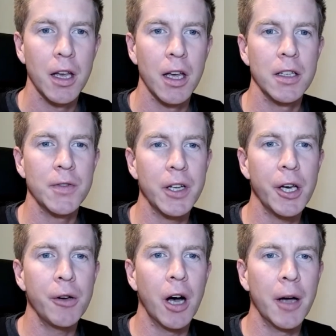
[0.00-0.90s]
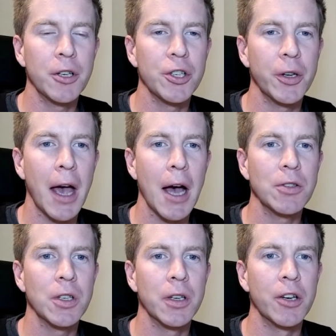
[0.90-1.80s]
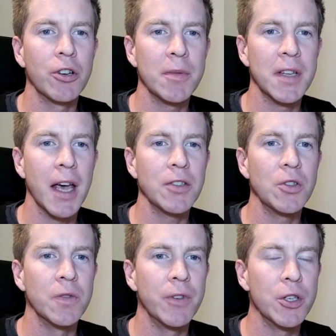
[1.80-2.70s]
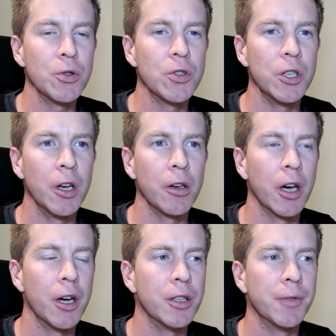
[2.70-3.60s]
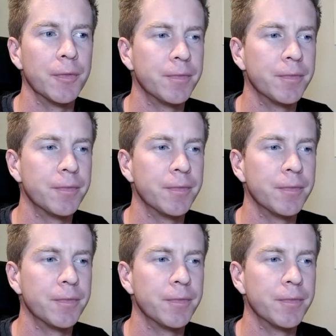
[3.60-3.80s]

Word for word: In this video, I'm going to show you how to encrypt text using Visual Studio Code.